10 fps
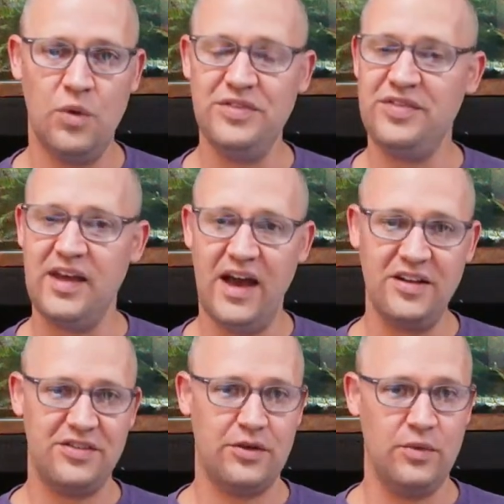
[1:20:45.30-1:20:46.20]
Once they
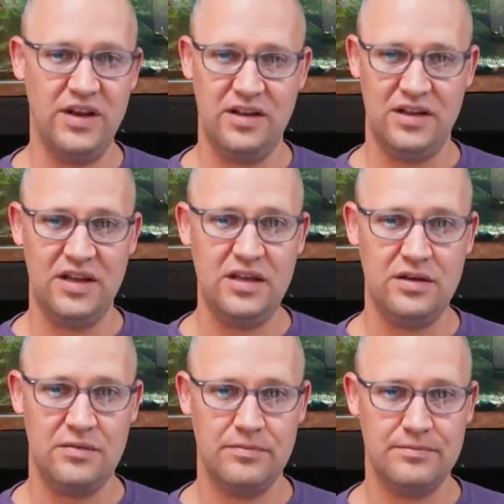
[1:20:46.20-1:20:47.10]
hatch, they're ready to
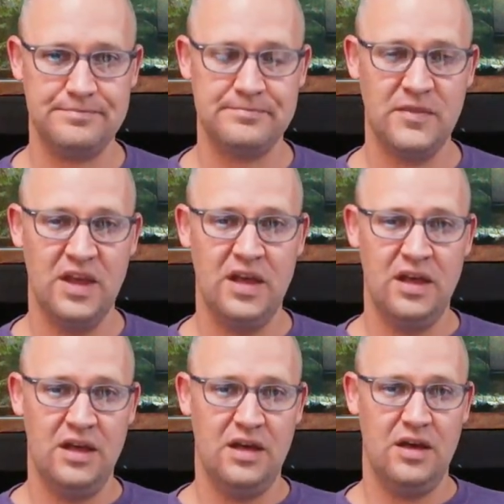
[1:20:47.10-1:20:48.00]
eat.
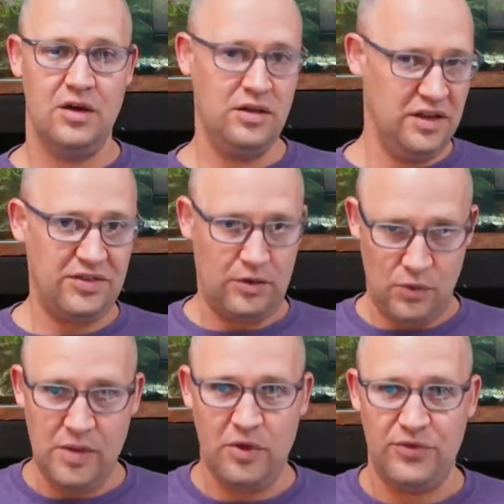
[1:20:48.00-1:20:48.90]
At least on
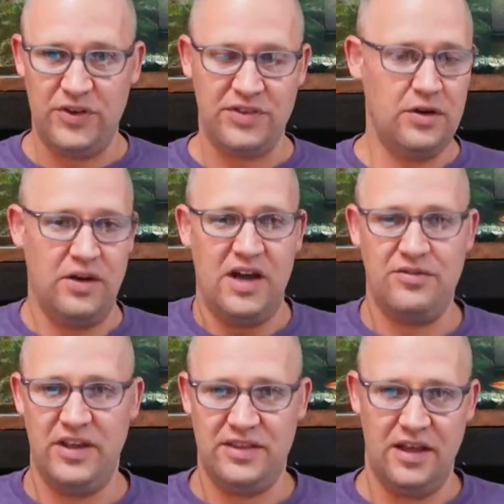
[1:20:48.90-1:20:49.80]
rainbow fish, they don't
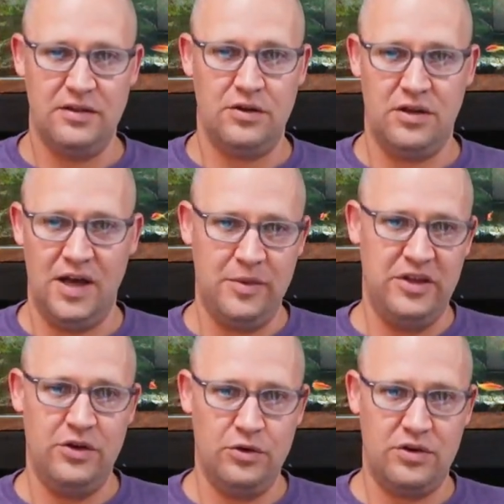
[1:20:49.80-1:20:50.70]
have like that little I'm a
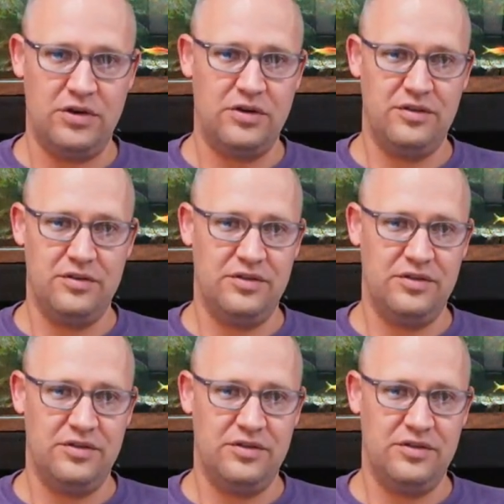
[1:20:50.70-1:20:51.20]
yolk